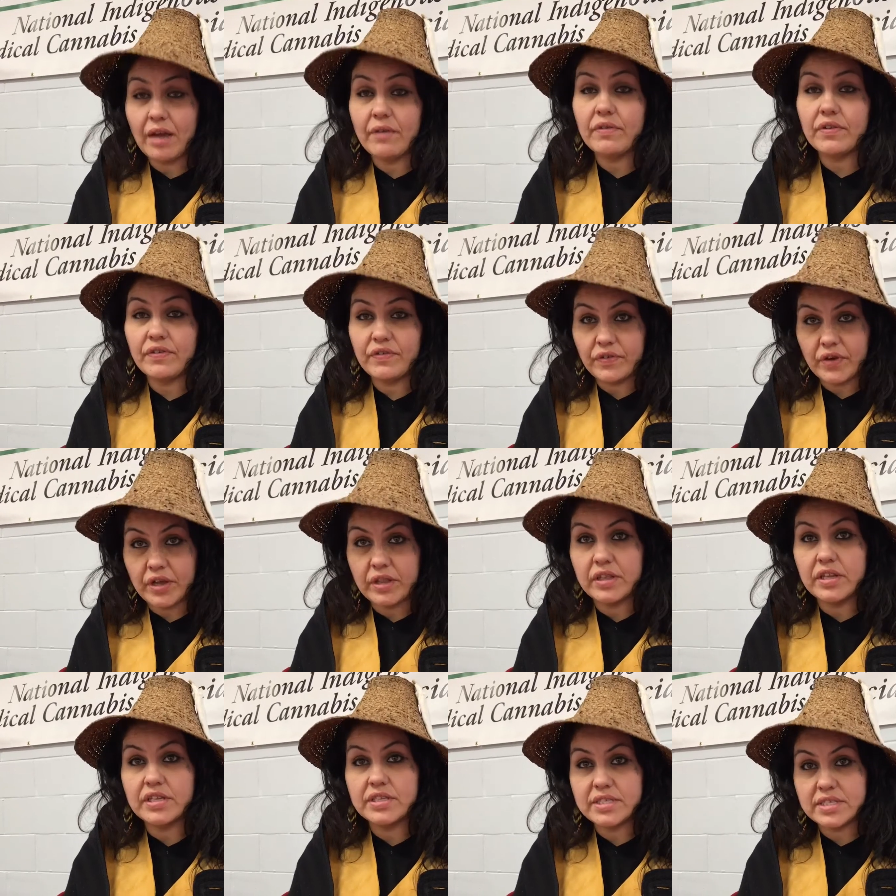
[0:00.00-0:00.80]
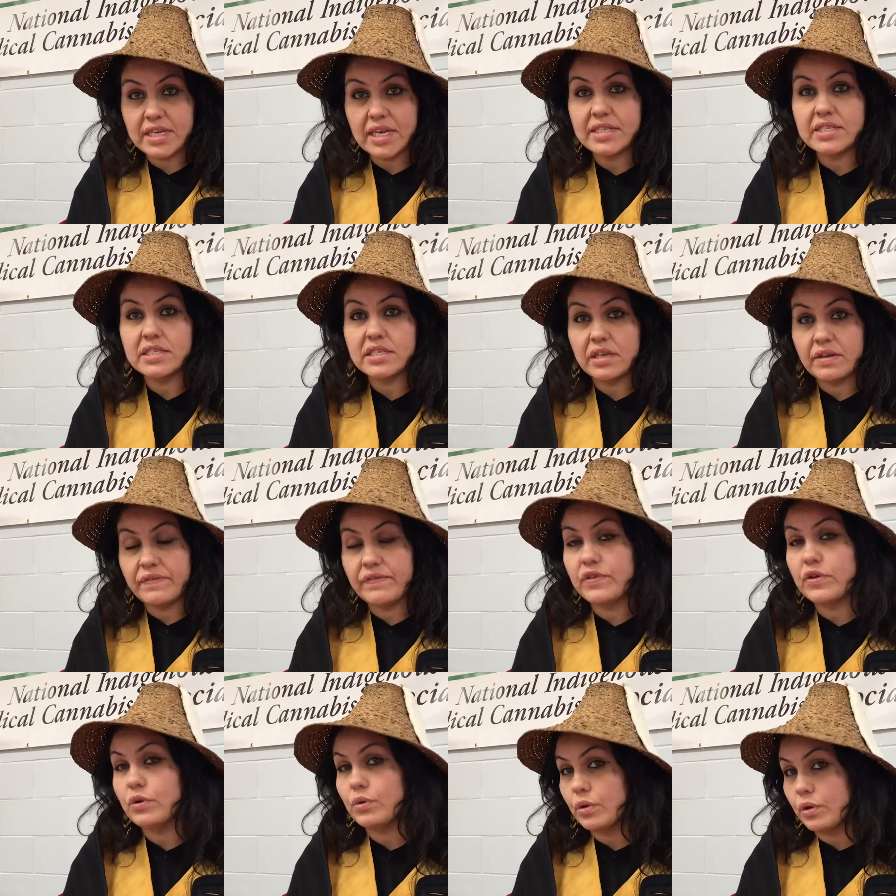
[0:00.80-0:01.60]
have a friend that's testing
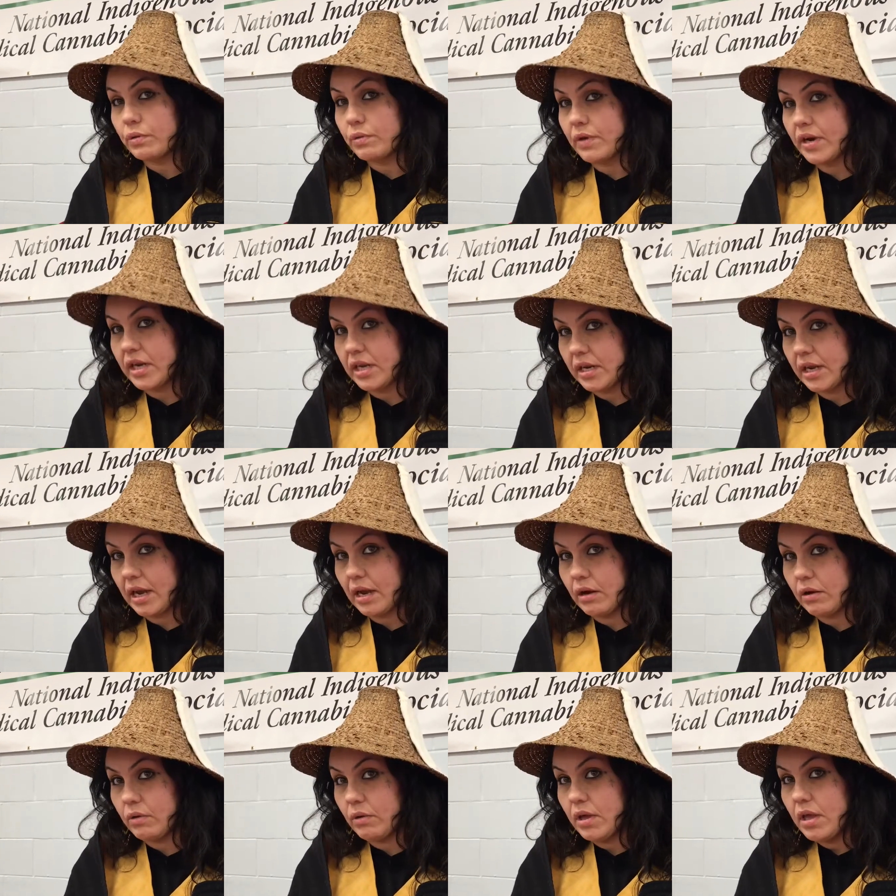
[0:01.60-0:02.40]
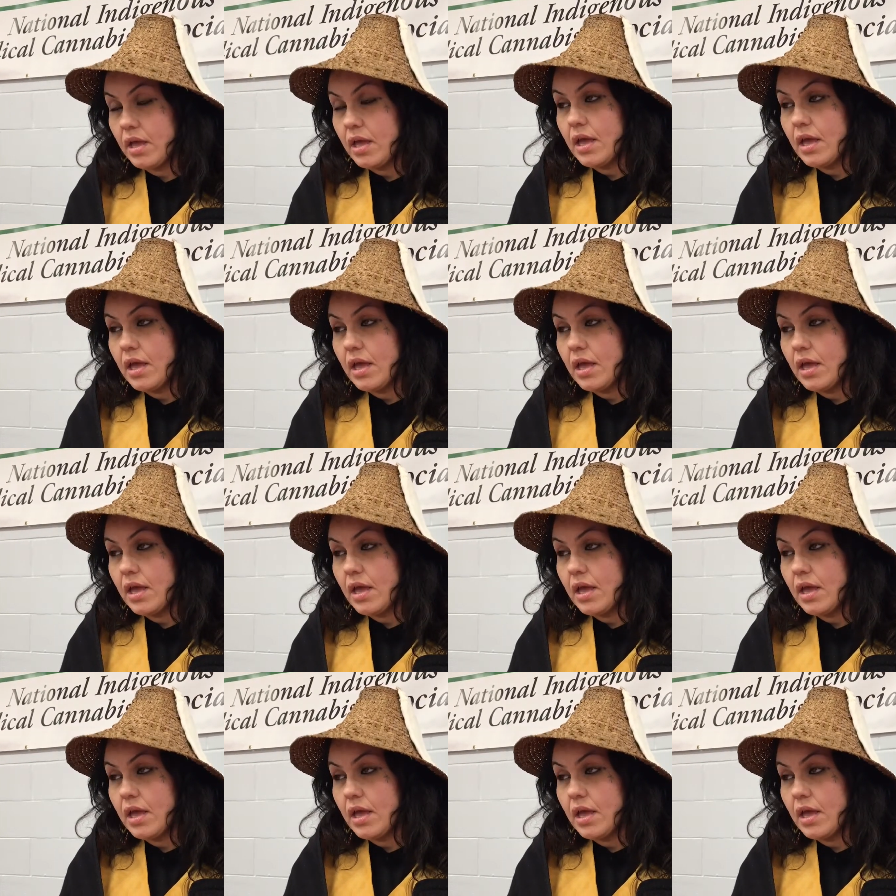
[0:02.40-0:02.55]
fuel right now.